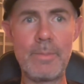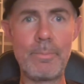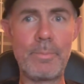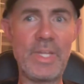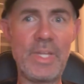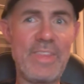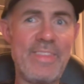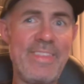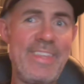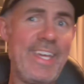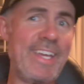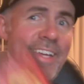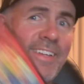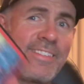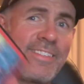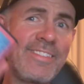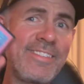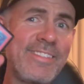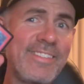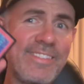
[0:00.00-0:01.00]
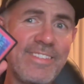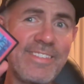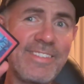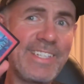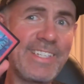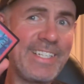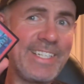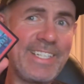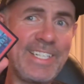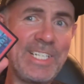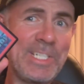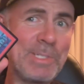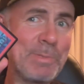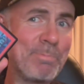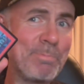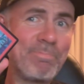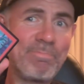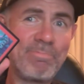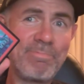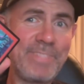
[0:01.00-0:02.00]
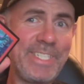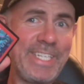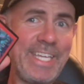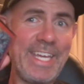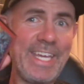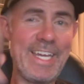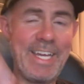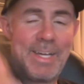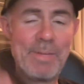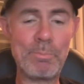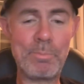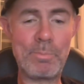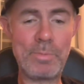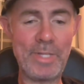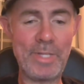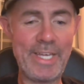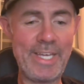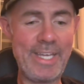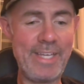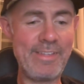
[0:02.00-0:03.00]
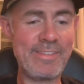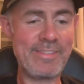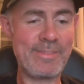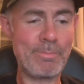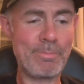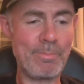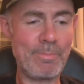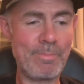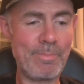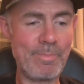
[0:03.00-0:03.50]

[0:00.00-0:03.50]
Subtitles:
But this, Blaze